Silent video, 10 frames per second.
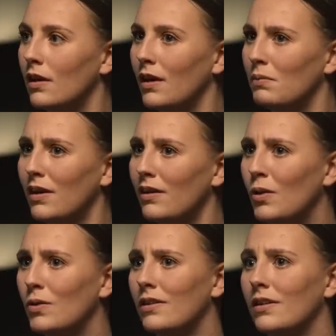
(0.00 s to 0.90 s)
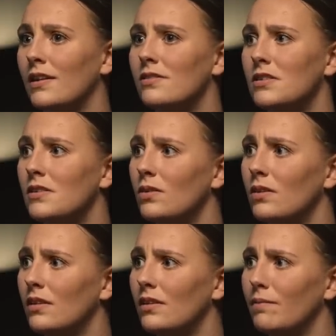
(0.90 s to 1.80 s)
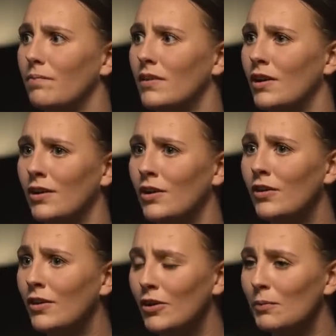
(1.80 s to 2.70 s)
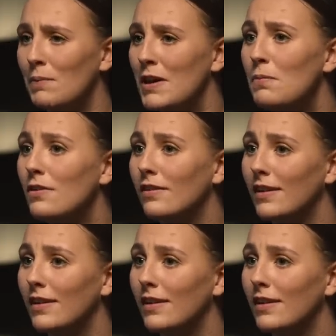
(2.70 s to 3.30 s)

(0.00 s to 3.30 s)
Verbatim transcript: Like, I'm not gonna hold it against you. Like, you're you're my people.